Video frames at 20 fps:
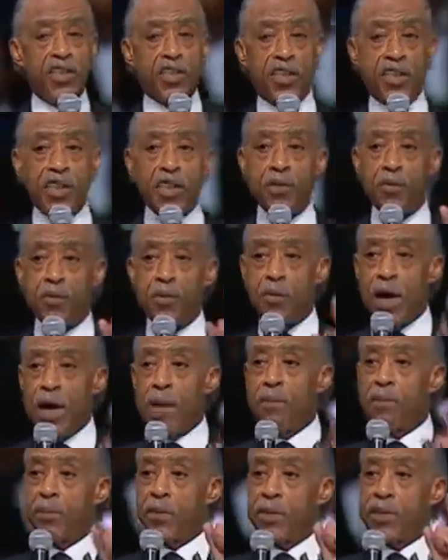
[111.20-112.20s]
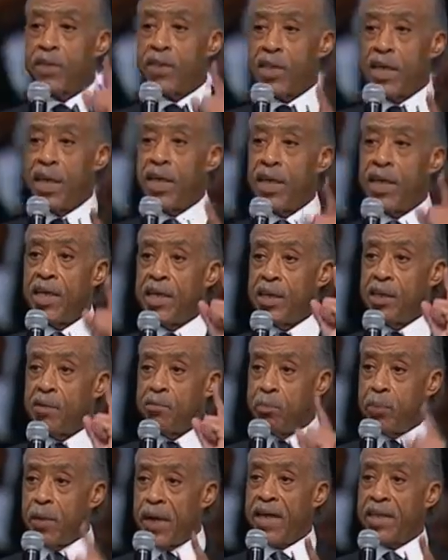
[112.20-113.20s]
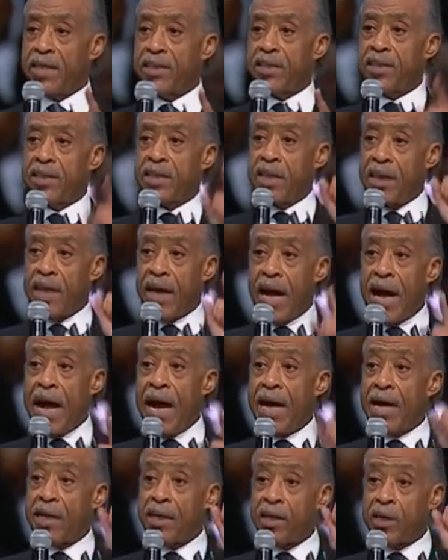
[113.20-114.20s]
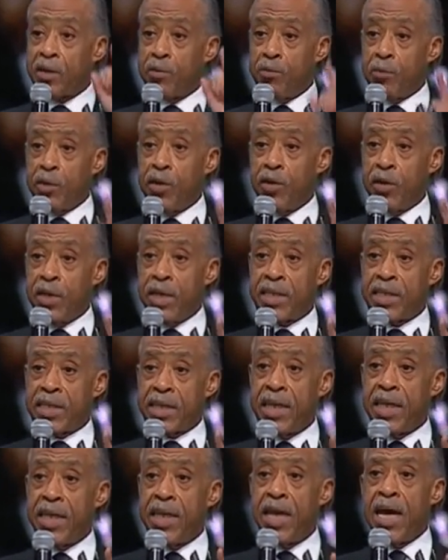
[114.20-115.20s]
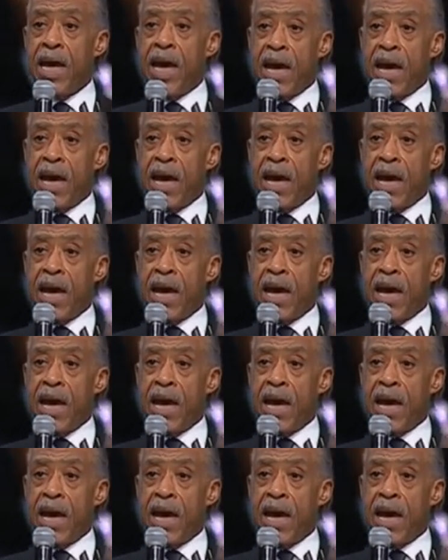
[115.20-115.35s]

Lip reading: She represented the best in our community,